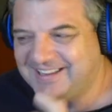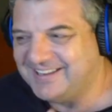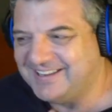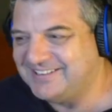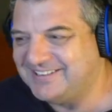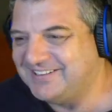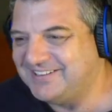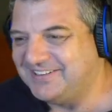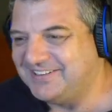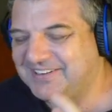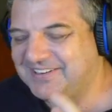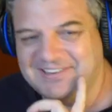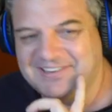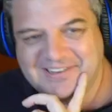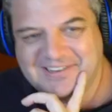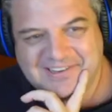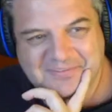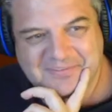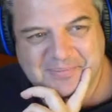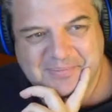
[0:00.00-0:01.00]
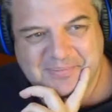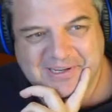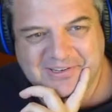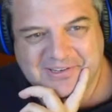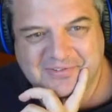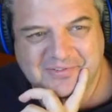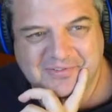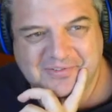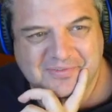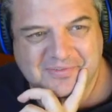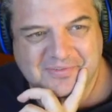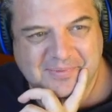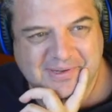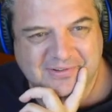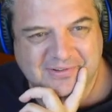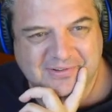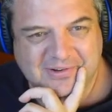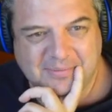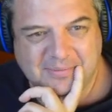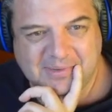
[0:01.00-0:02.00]
Actually, Piers
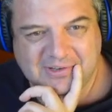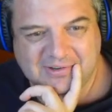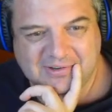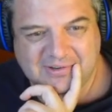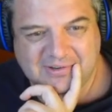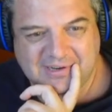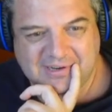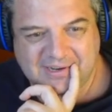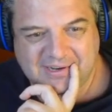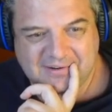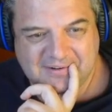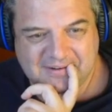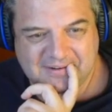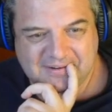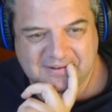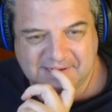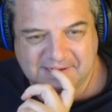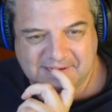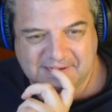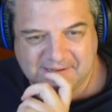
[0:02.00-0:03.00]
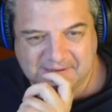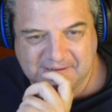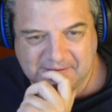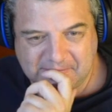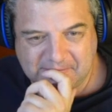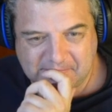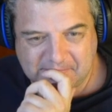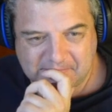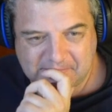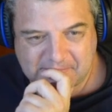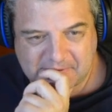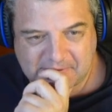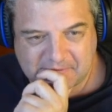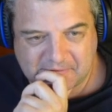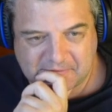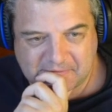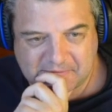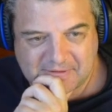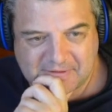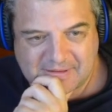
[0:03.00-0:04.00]
comments on that.
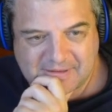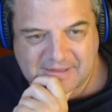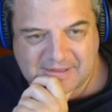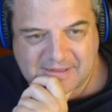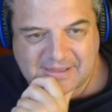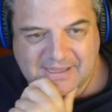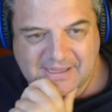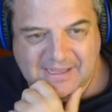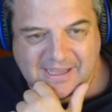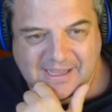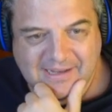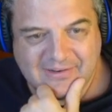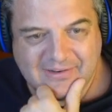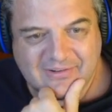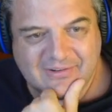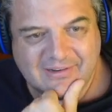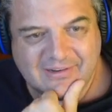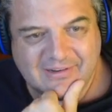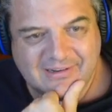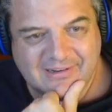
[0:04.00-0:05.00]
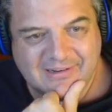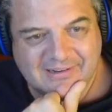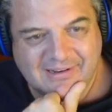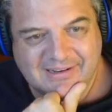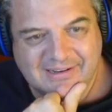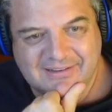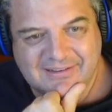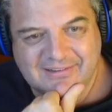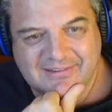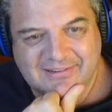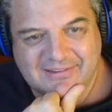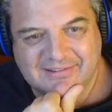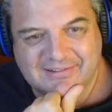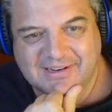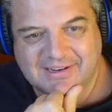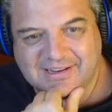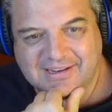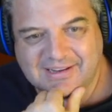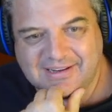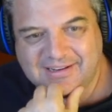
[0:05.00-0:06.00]
This is
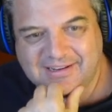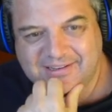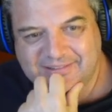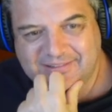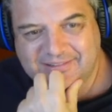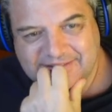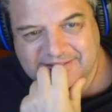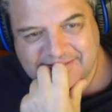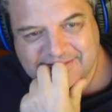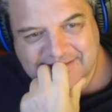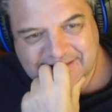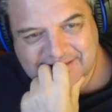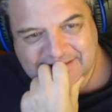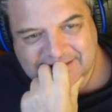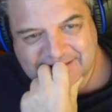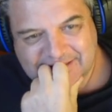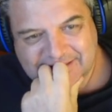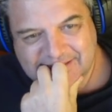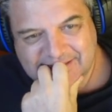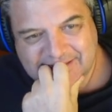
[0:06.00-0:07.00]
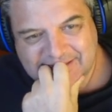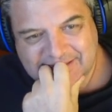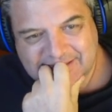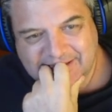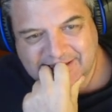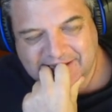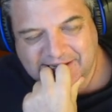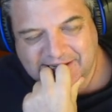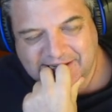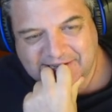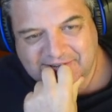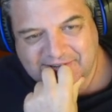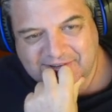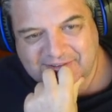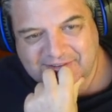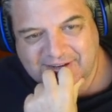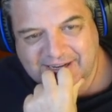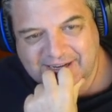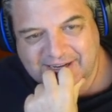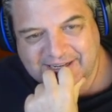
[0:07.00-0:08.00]
like a... Like, they're
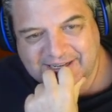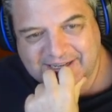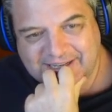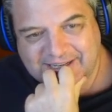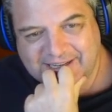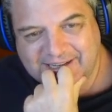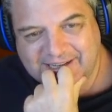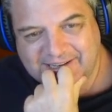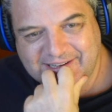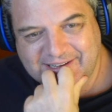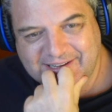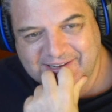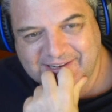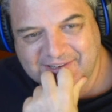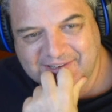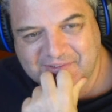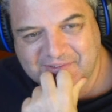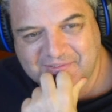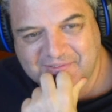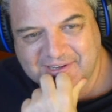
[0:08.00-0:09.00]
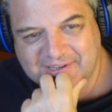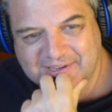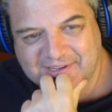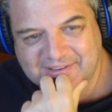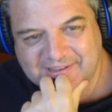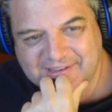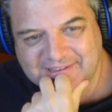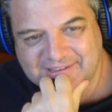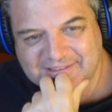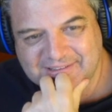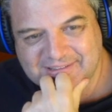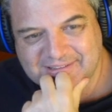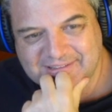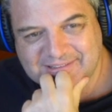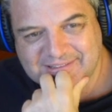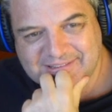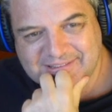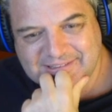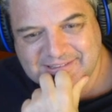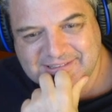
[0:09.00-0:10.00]
dictating how they're going to run
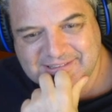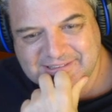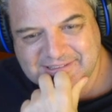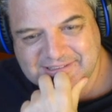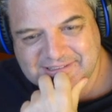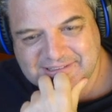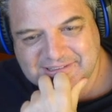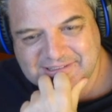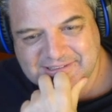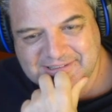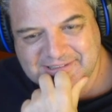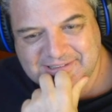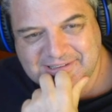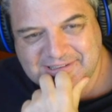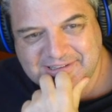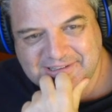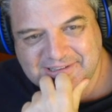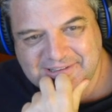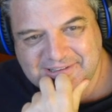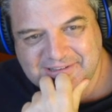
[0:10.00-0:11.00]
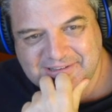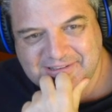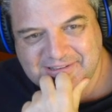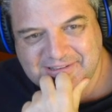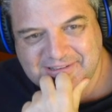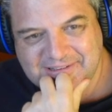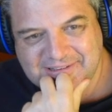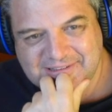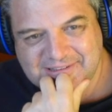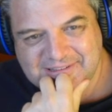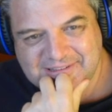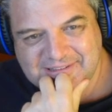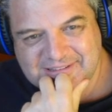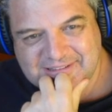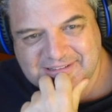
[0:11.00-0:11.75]
things. Like, is this...